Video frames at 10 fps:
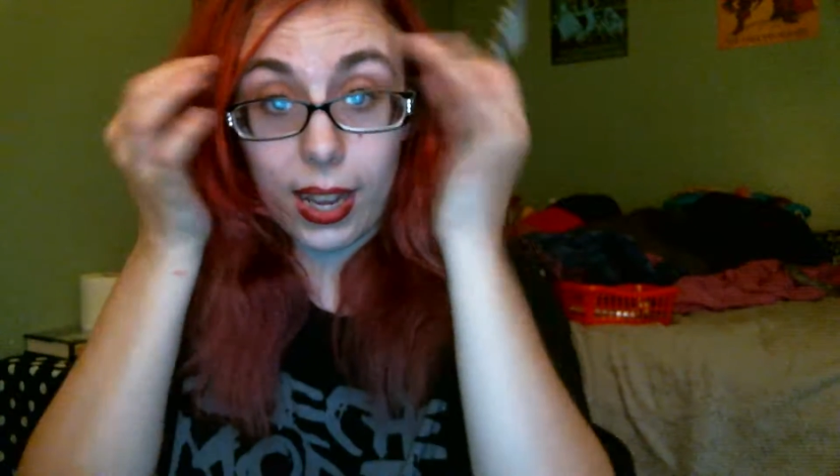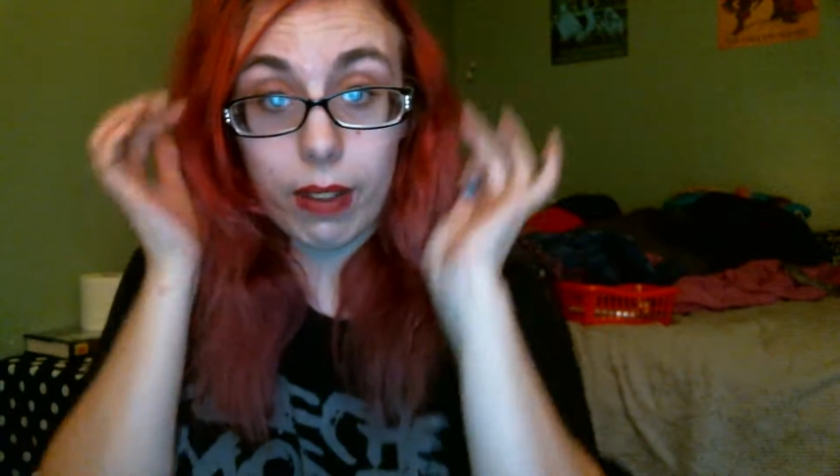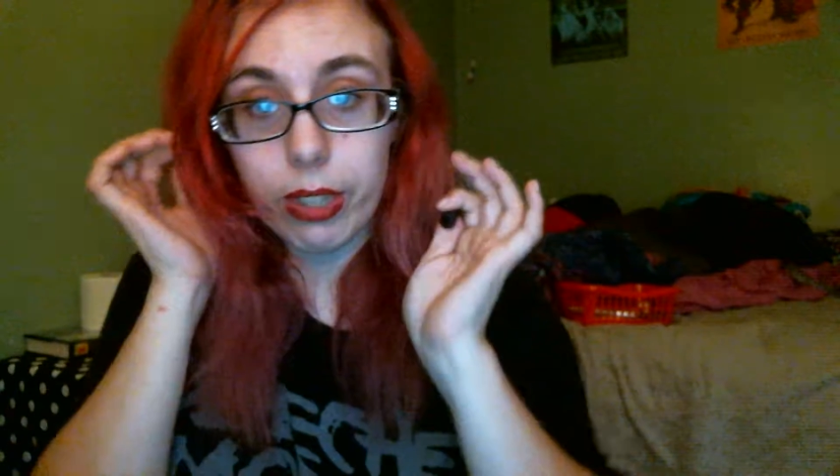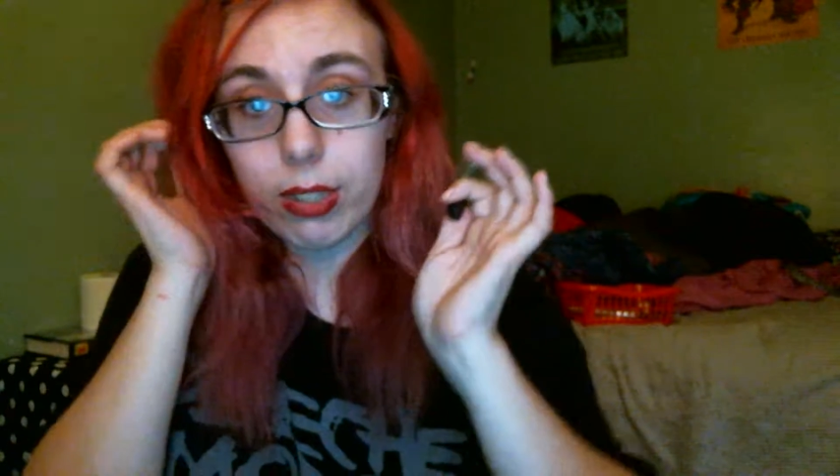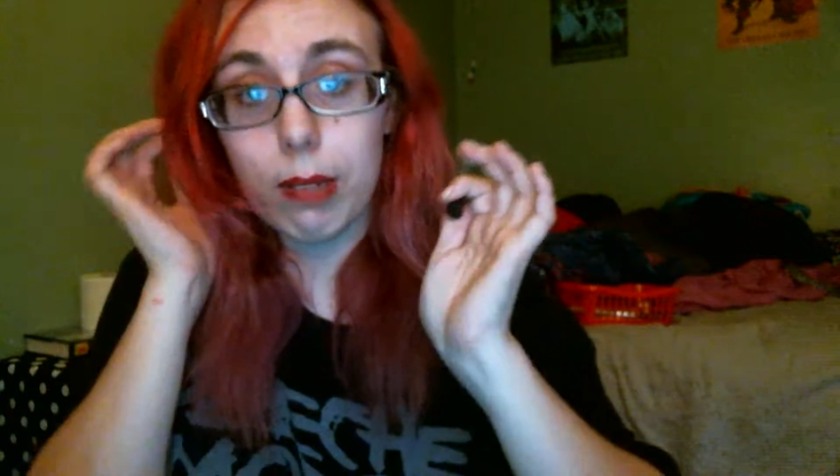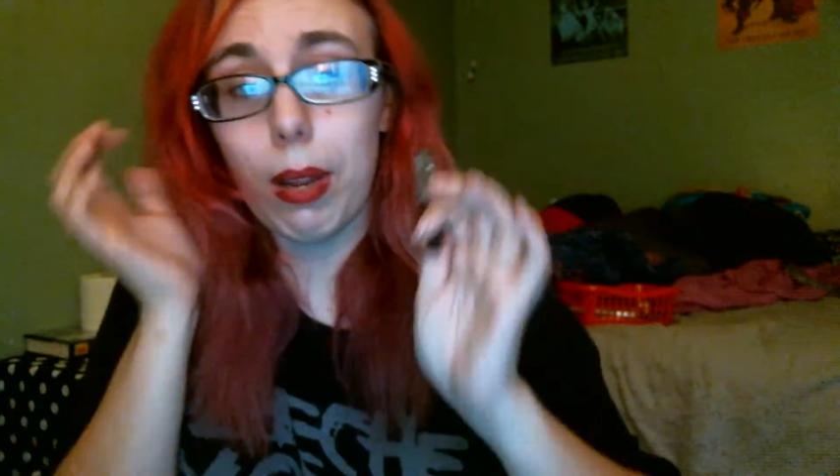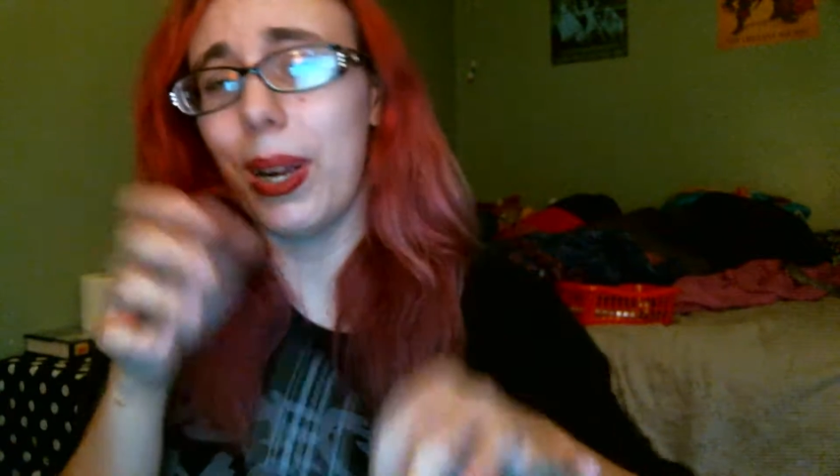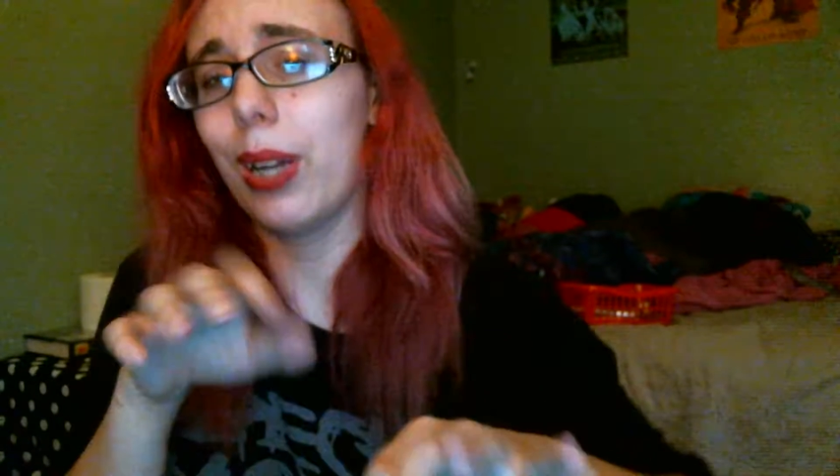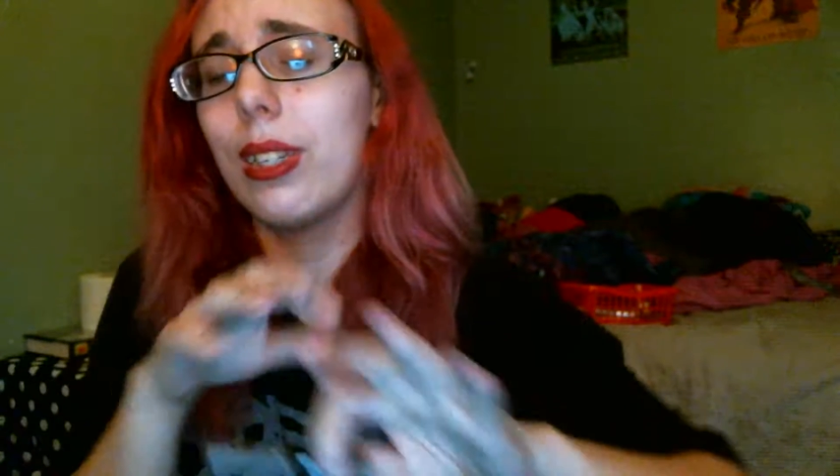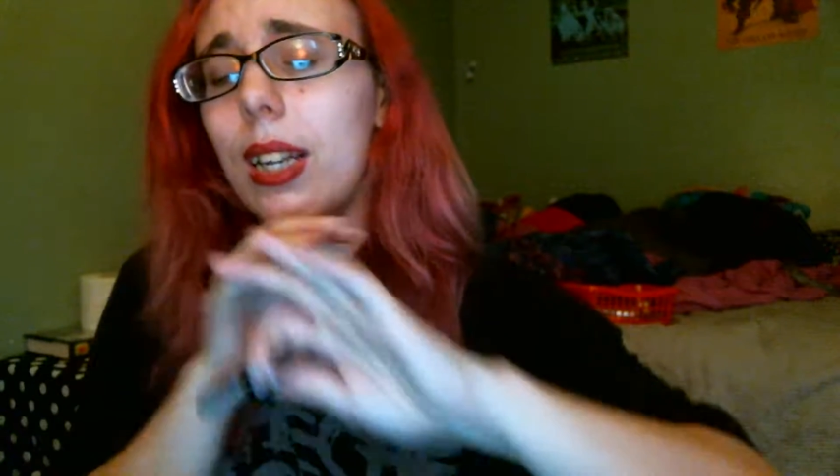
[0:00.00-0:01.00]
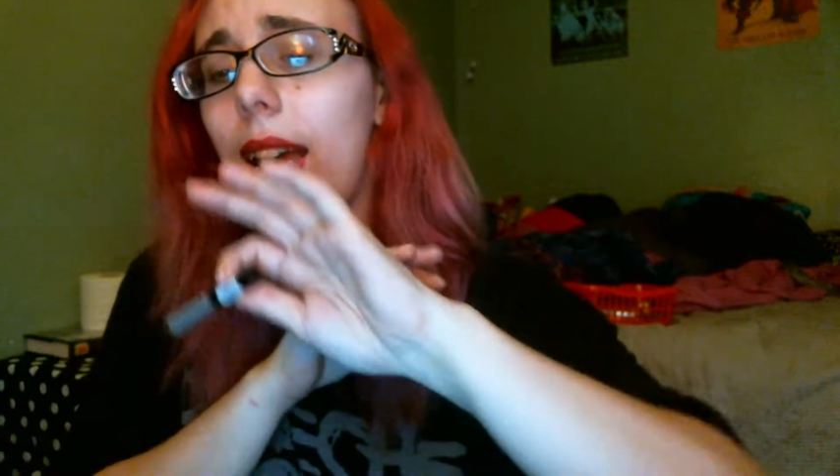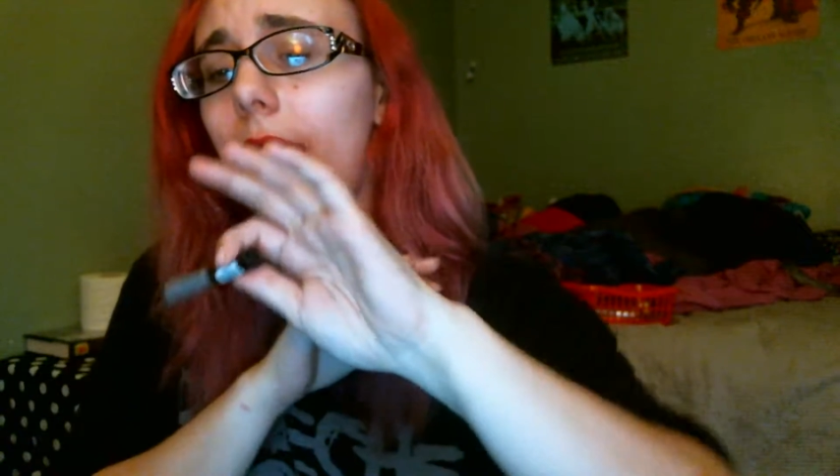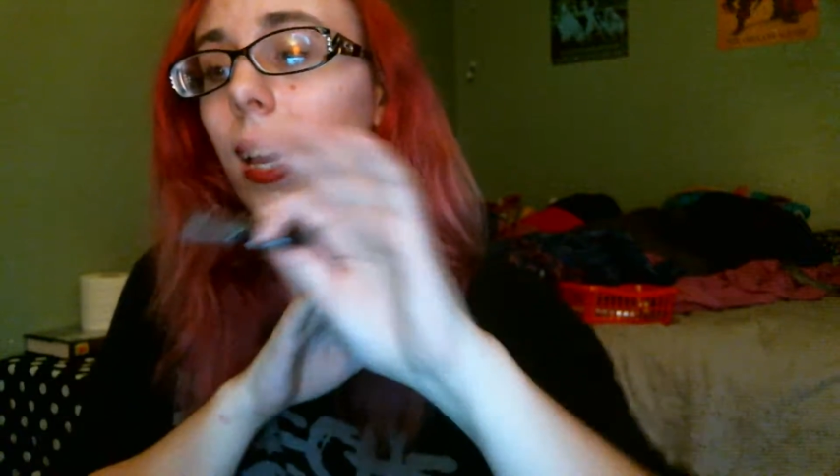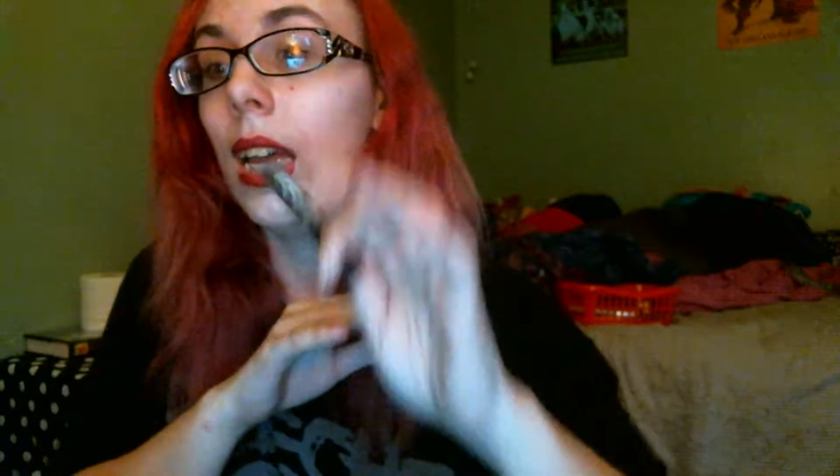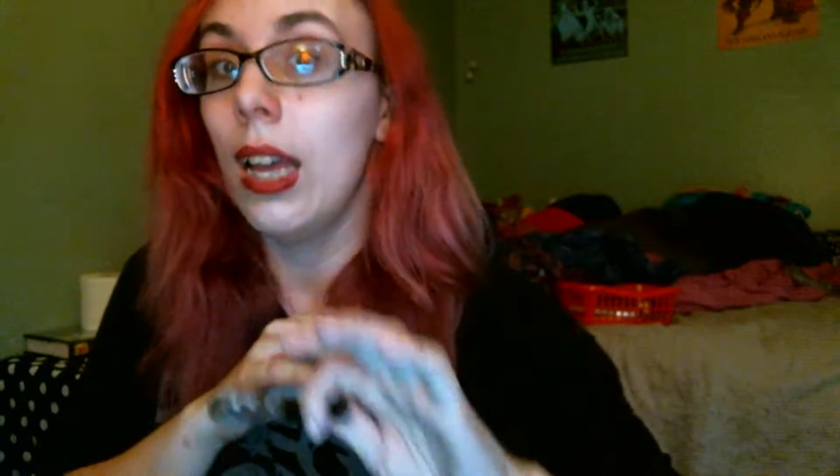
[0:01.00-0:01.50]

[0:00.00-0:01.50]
have this in my brows today.